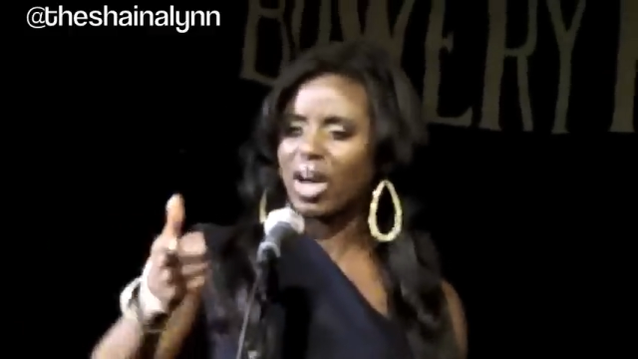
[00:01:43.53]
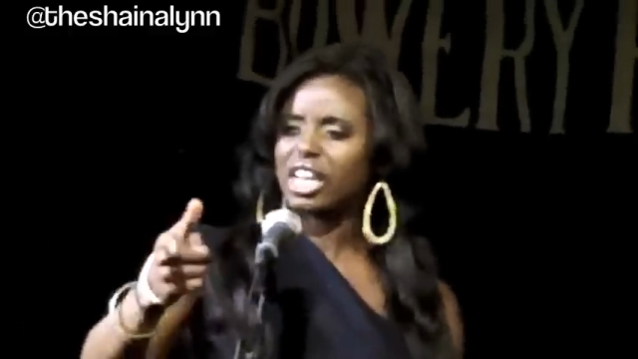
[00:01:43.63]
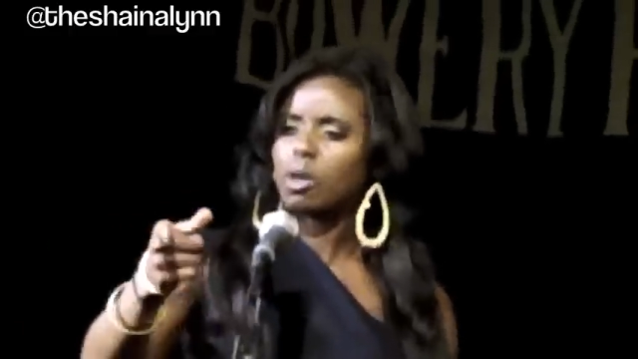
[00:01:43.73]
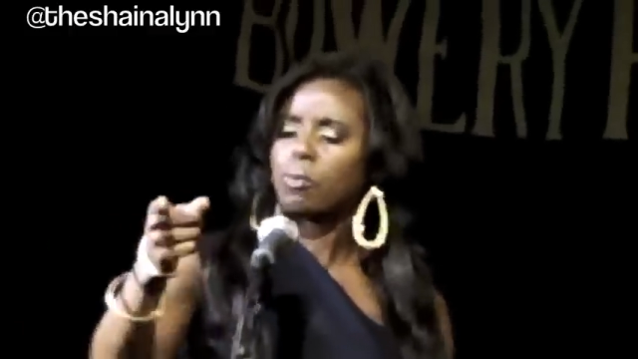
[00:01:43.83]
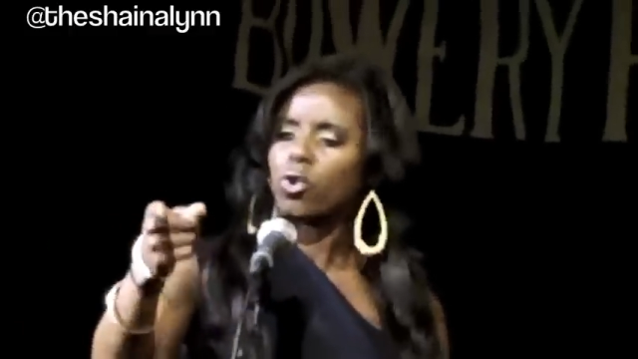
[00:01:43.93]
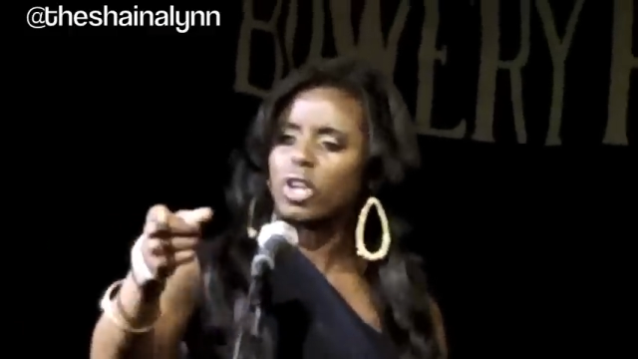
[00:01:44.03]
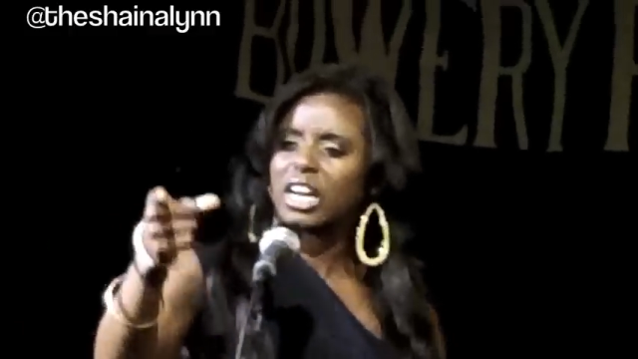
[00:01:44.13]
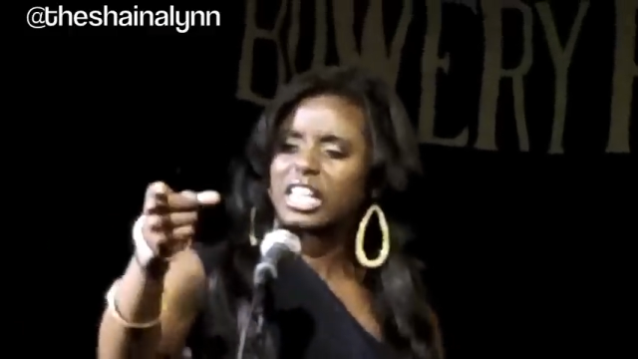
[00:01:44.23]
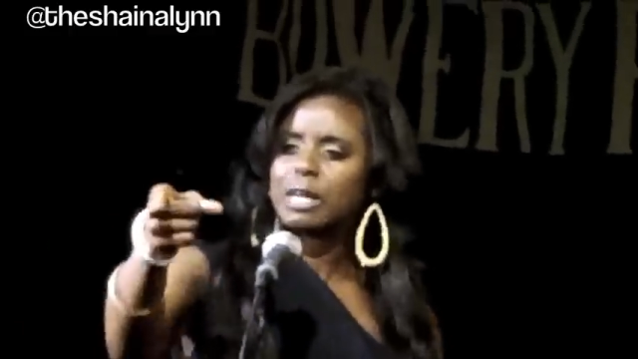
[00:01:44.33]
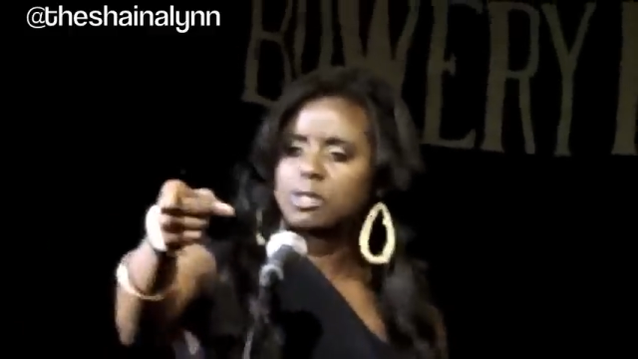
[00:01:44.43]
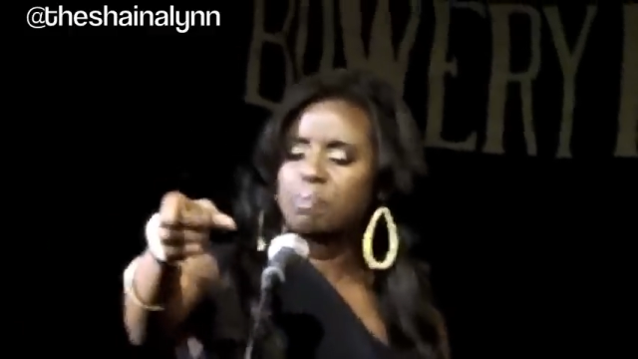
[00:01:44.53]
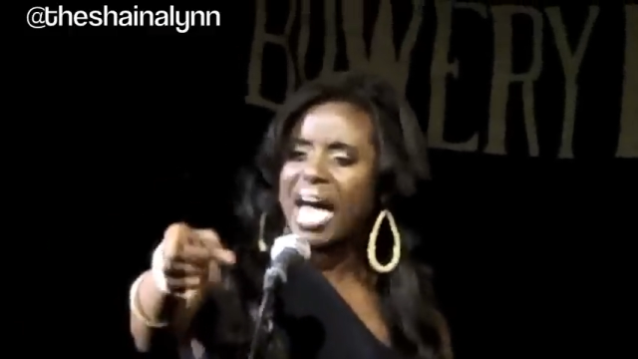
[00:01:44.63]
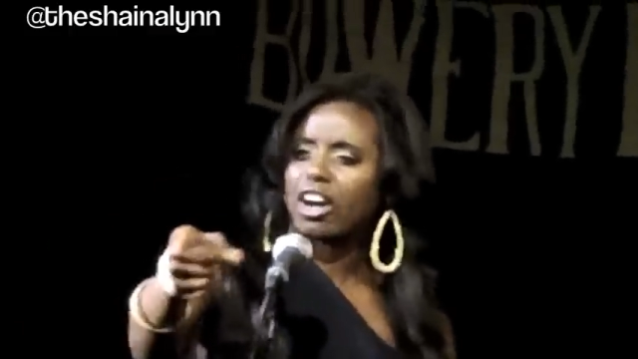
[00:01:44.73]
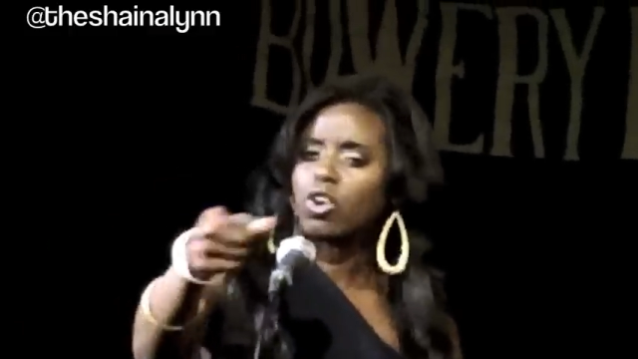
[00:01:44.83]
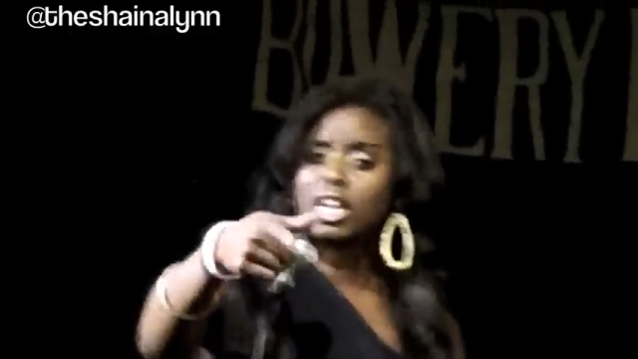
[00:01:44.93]
ready to pull the clips
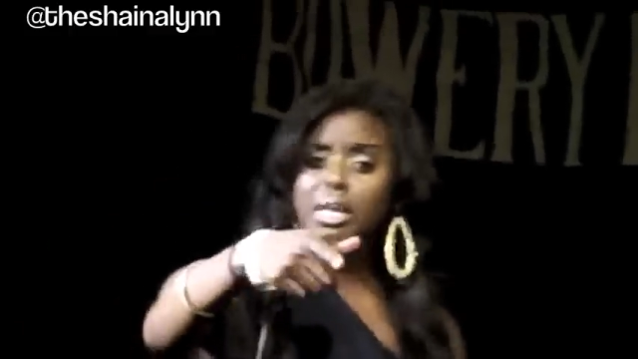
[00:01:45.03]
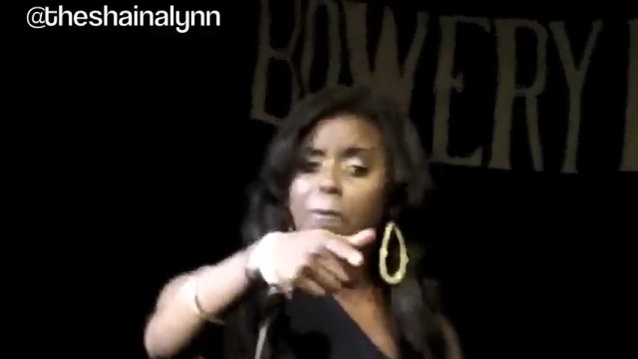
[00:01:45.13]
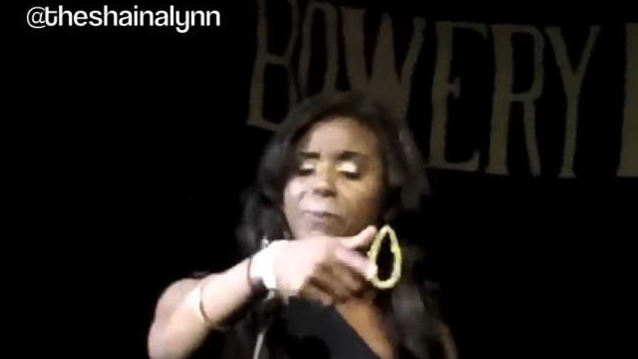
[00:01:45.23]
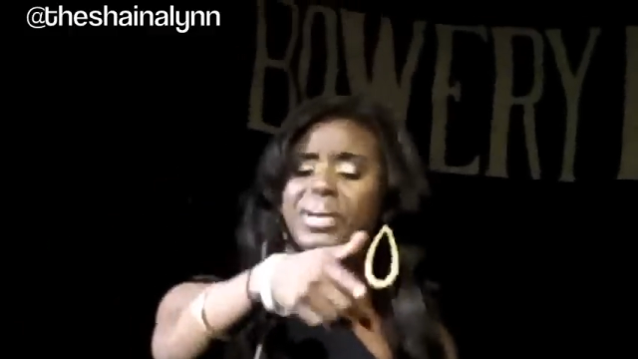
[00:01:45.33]
back on a